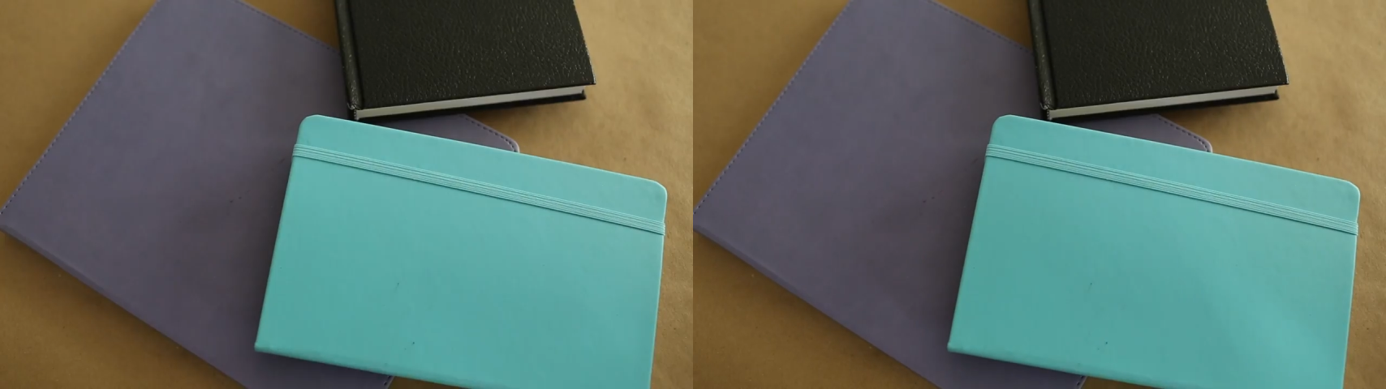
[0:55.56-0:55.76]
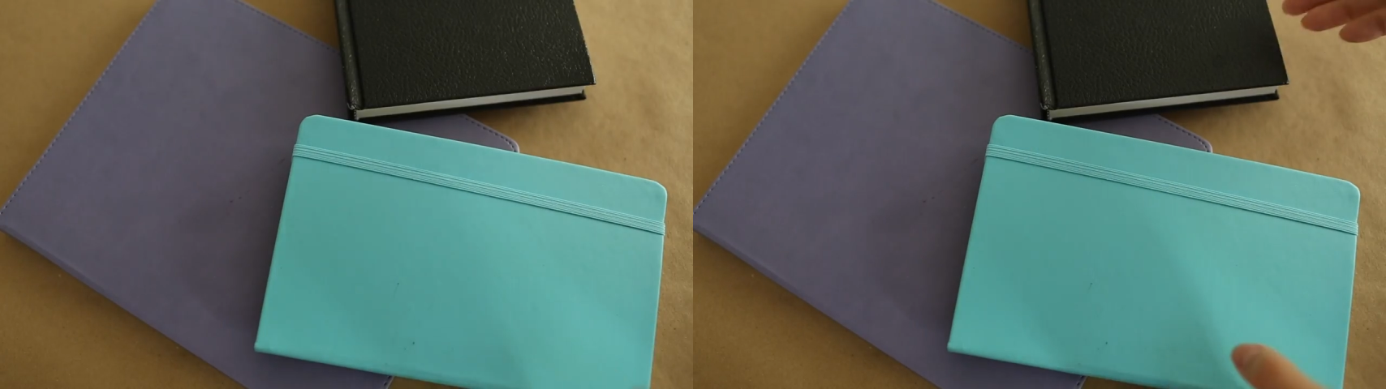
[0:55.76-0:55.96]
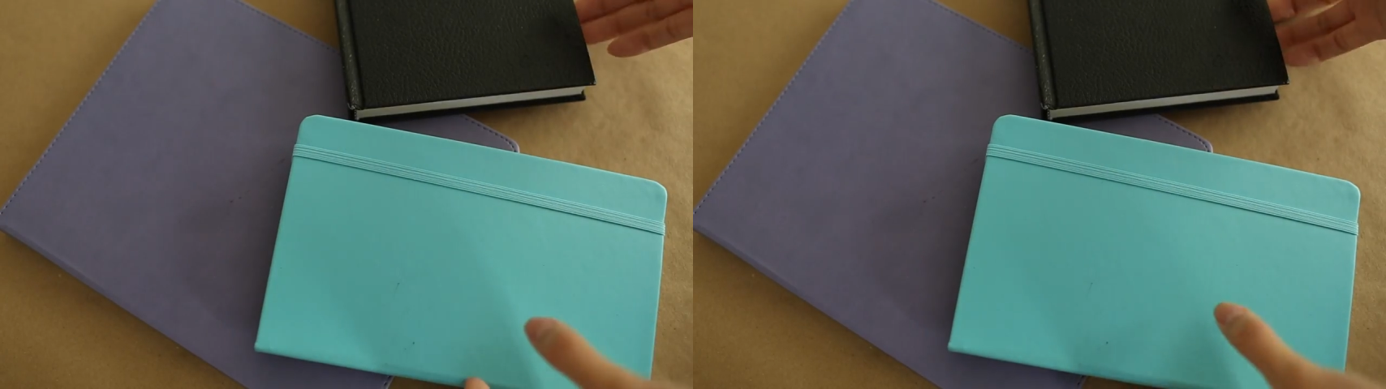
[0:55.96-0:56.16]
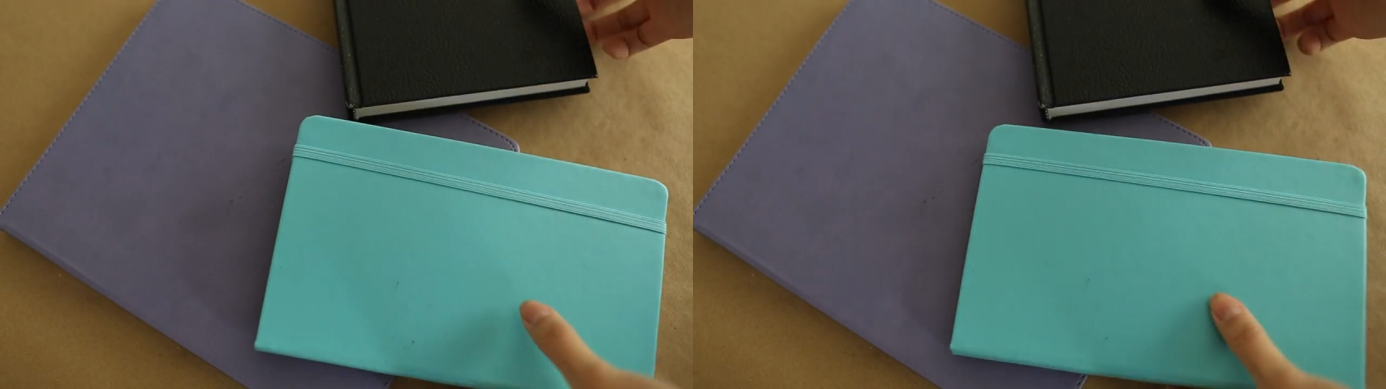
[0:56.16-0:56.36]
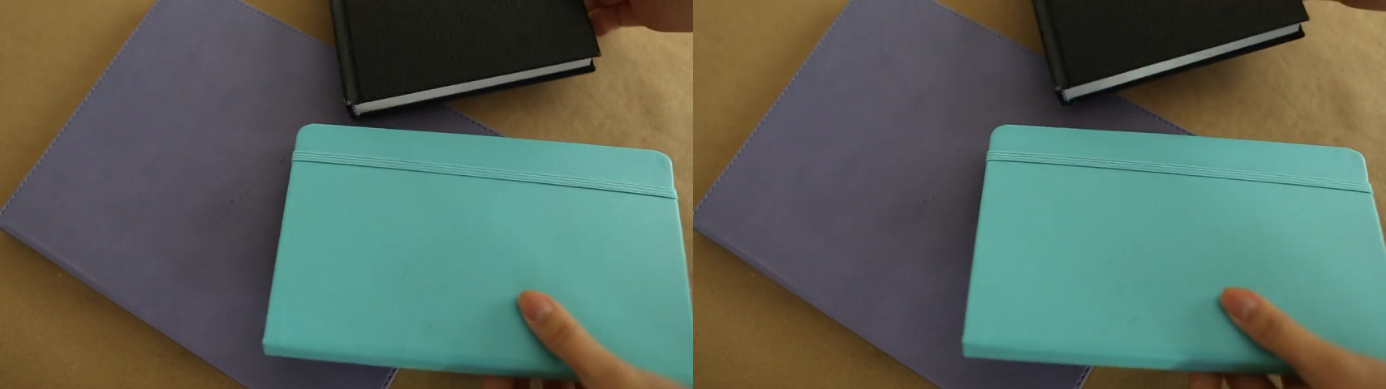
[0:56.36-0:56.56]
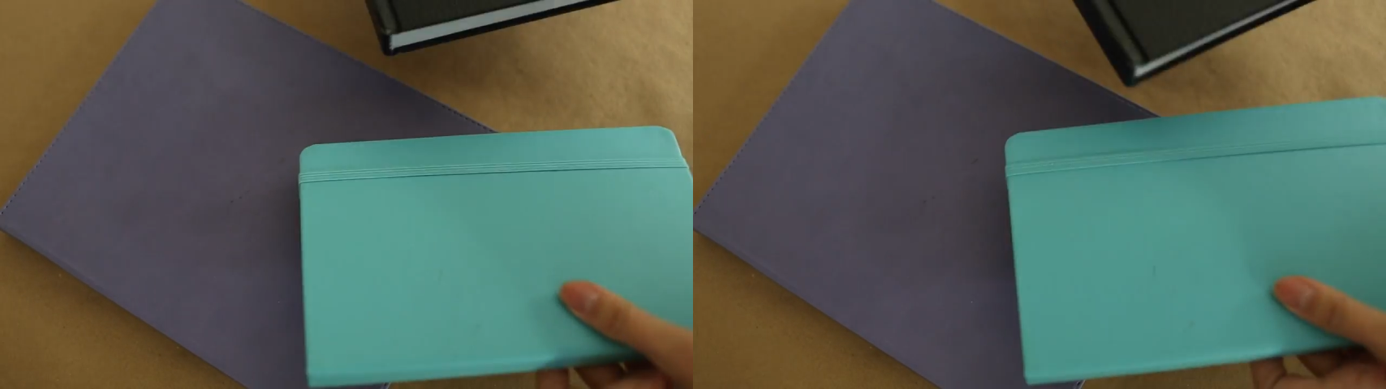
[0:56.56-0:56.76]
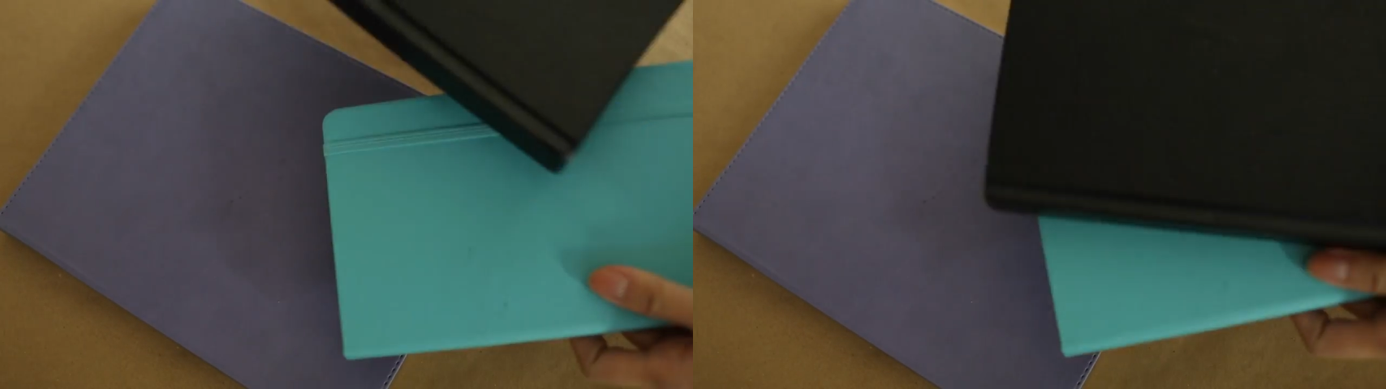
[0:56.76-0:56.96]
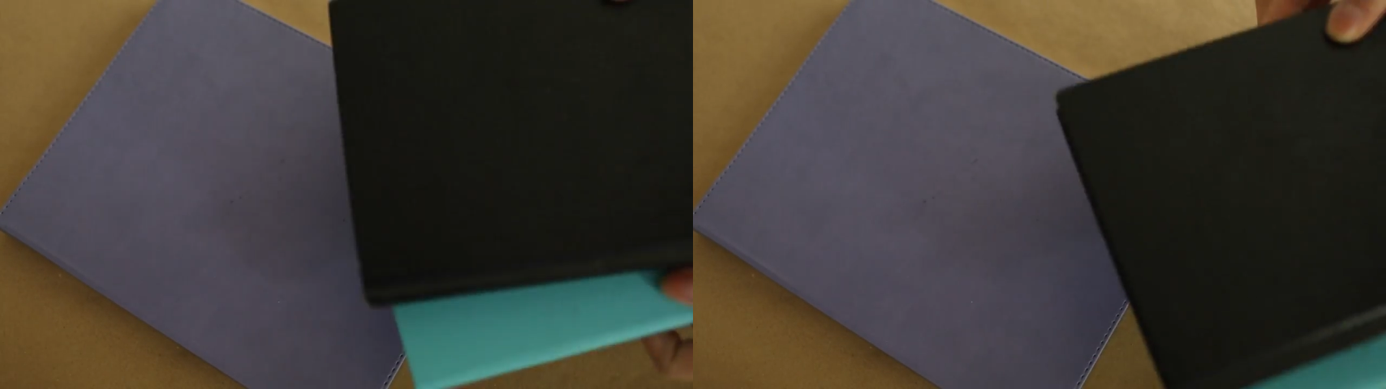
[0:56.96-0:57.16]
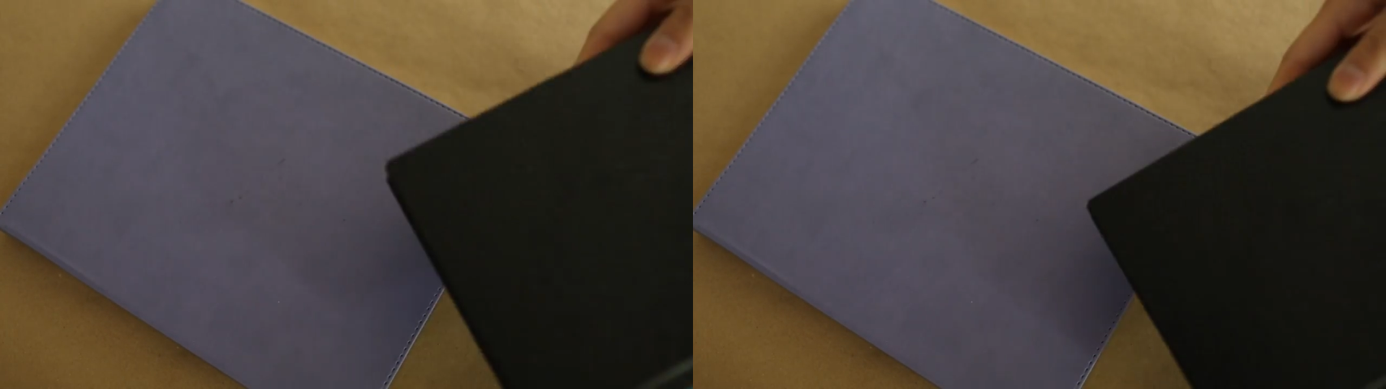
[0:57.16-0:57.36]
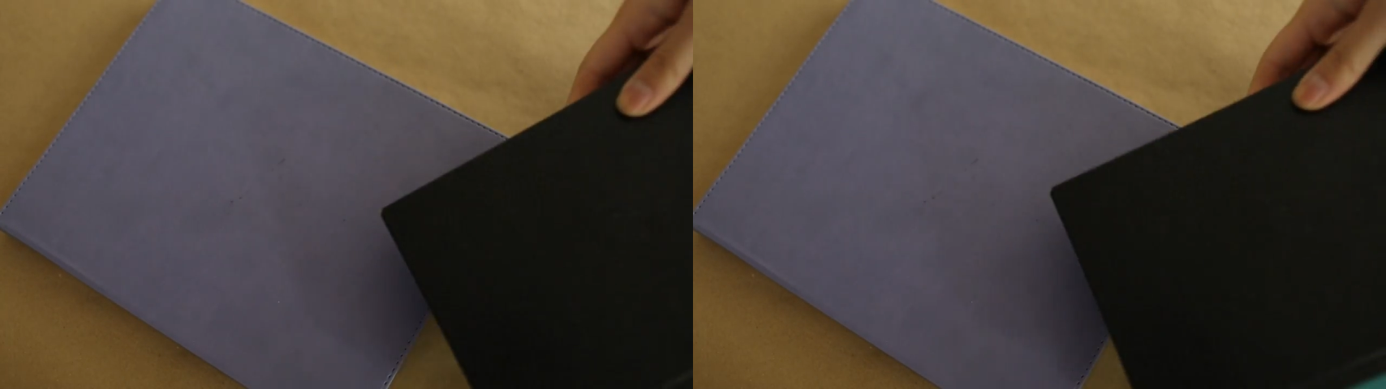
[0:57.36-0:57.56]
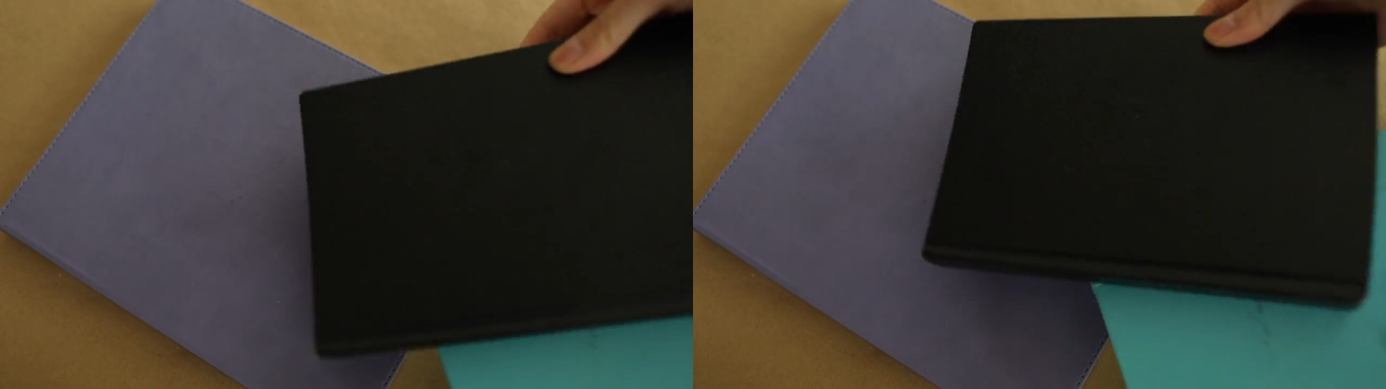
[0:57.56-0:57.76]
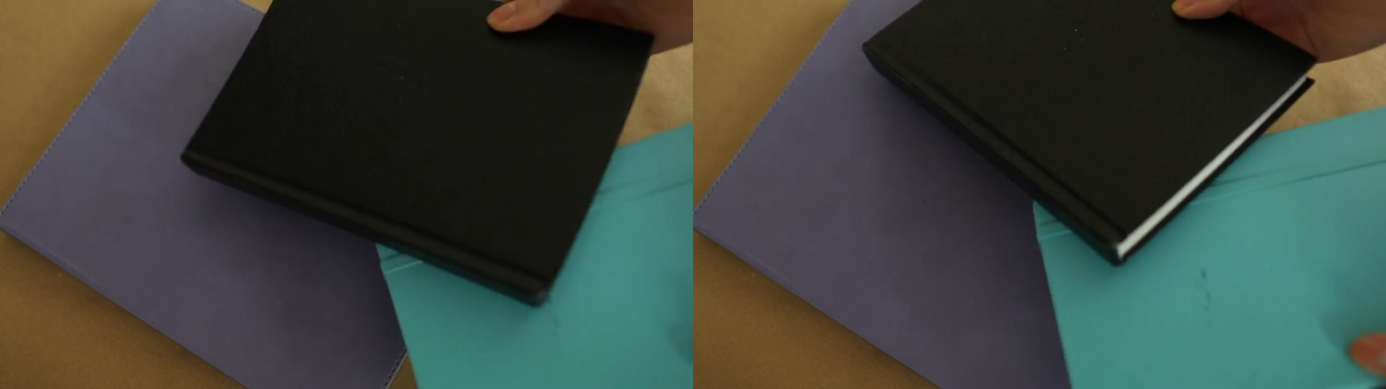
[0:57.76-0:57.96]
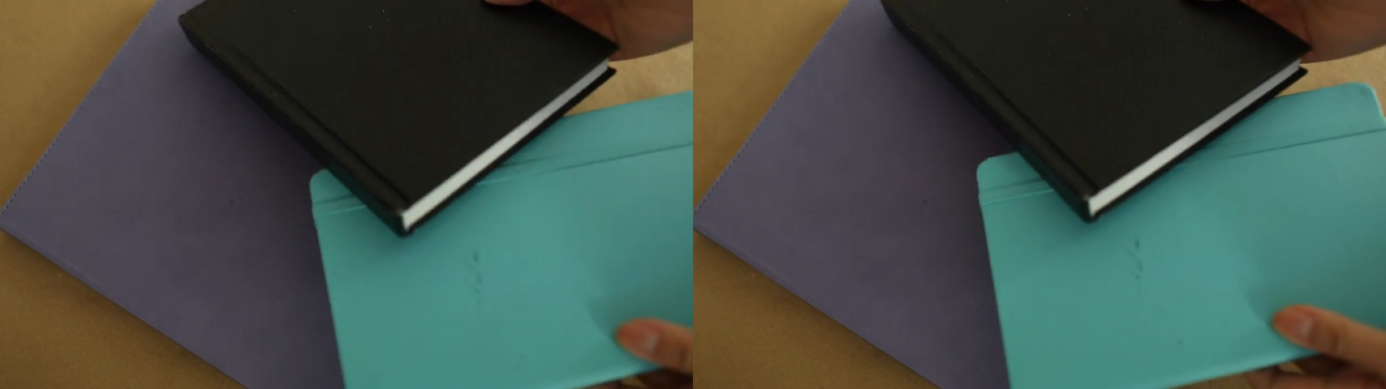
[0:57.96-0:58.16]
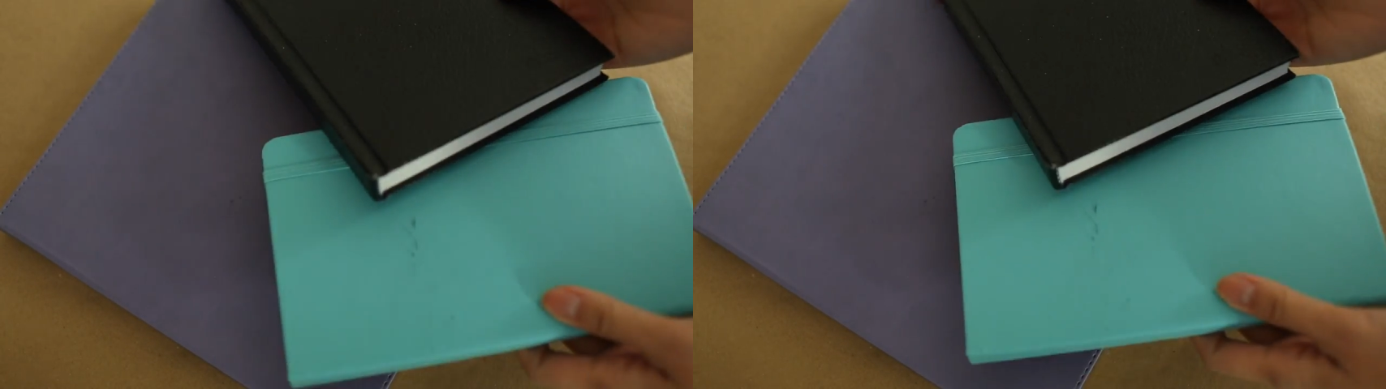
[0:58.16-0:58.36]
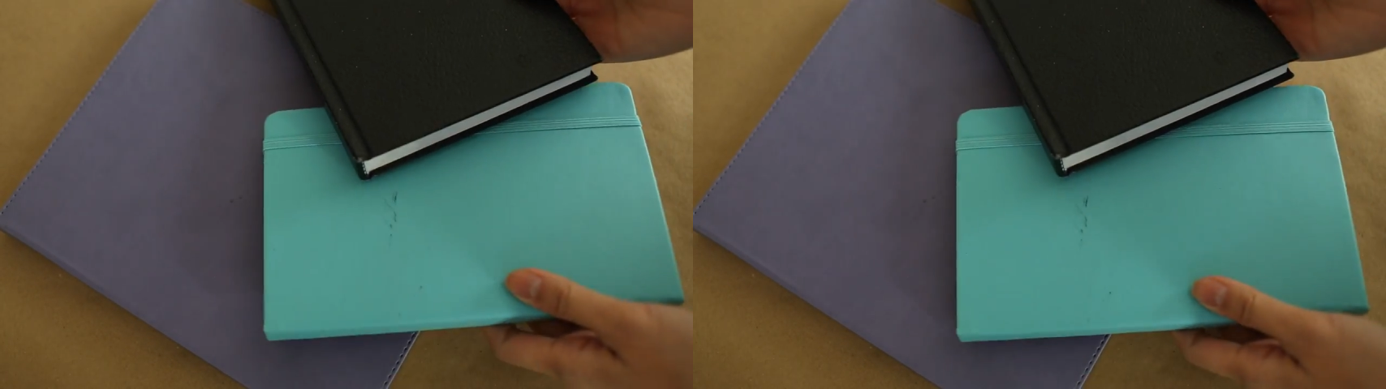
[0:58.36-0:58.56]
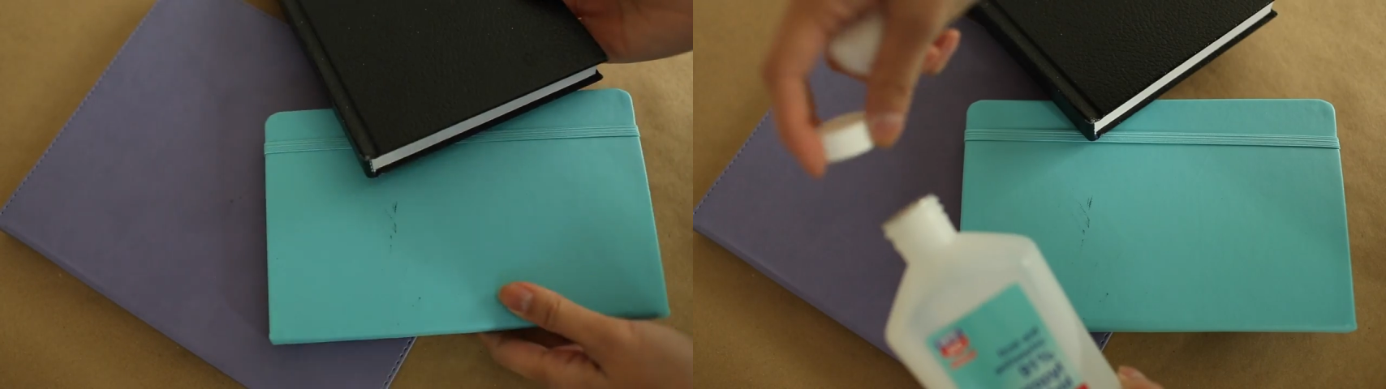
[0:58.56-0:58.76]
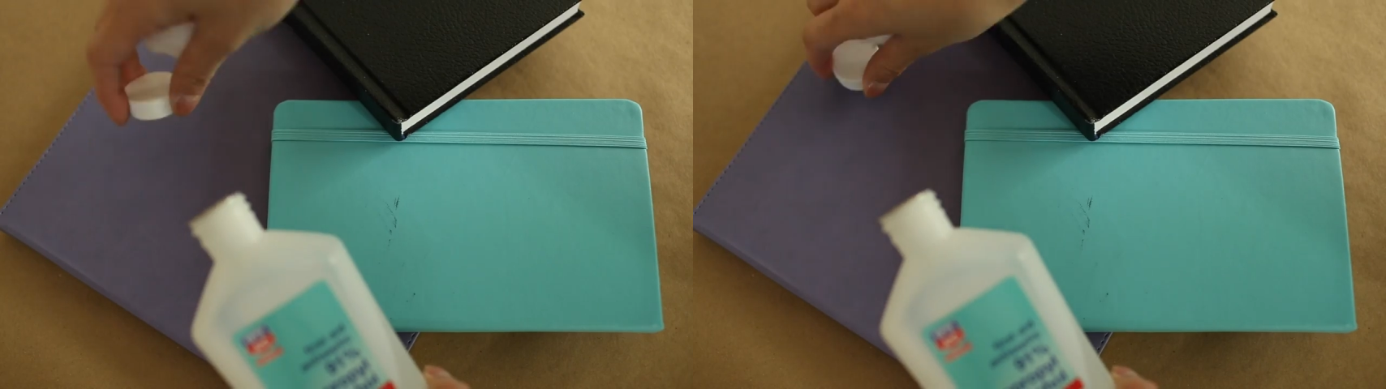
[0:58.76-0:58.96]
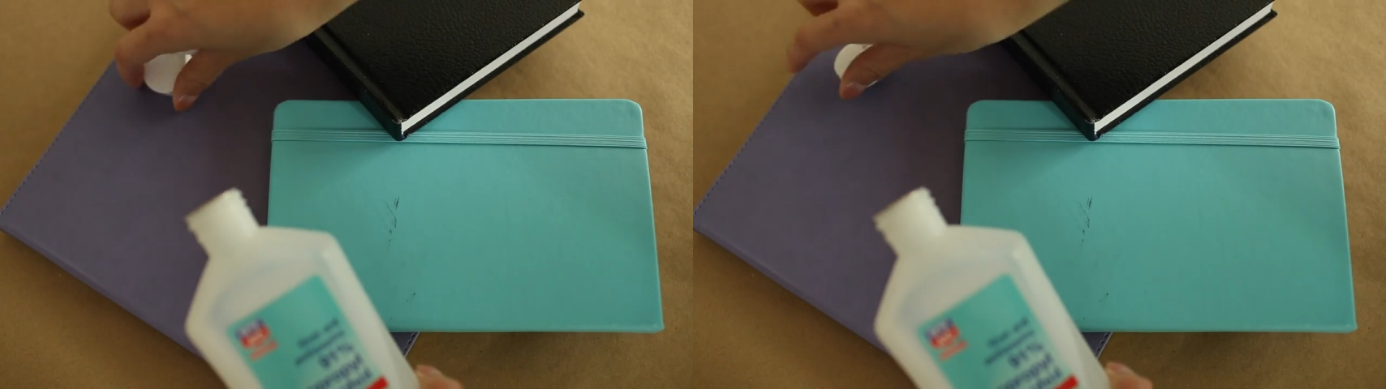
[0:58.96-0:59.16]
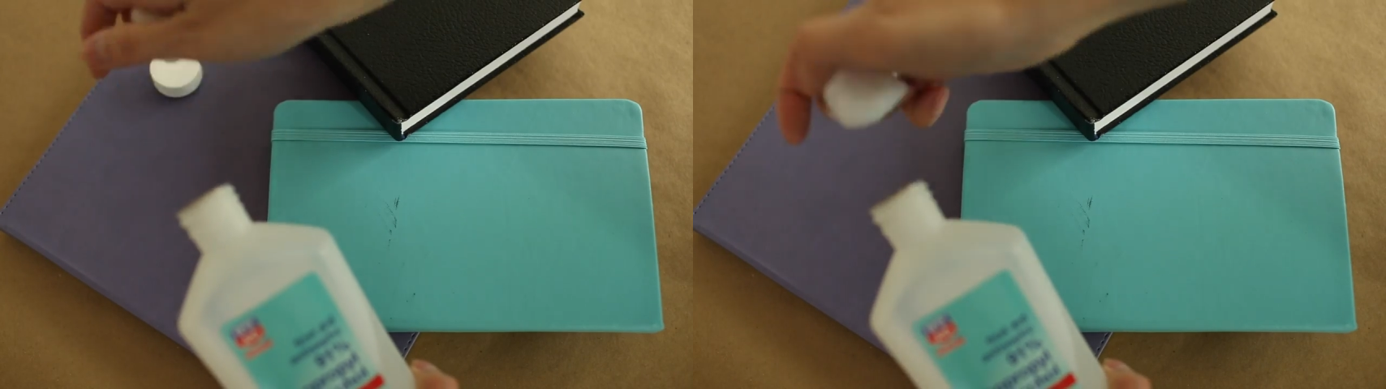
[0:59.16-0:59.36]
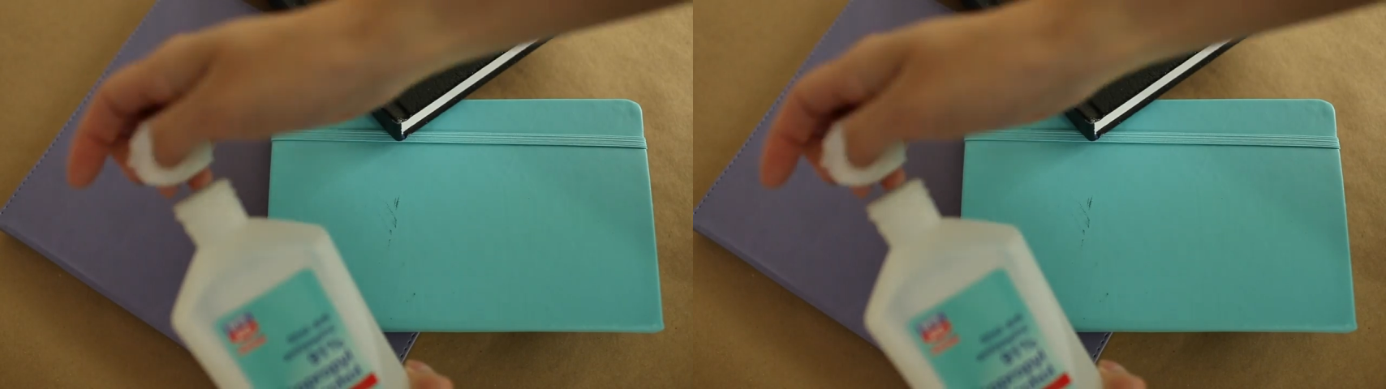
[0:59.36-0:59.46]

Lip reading: No face is visible, so there are no lips to read.